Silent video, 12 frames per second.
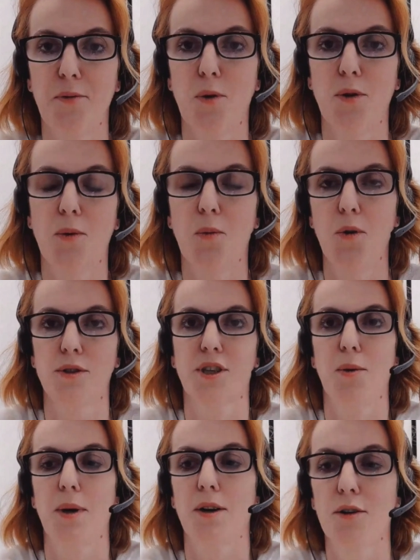what's
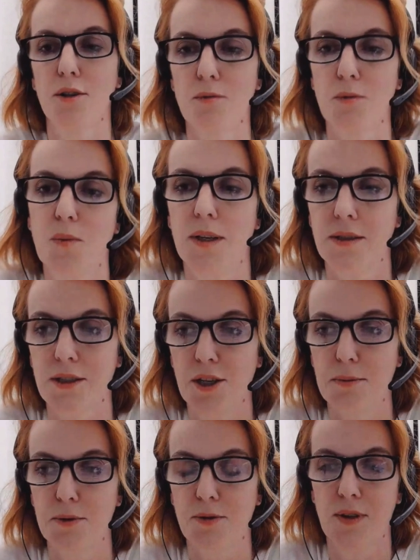going on in
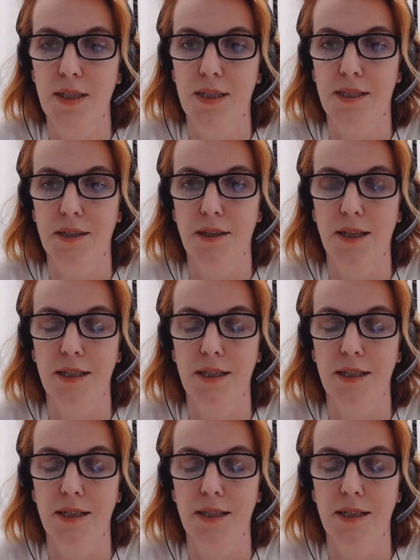terms of this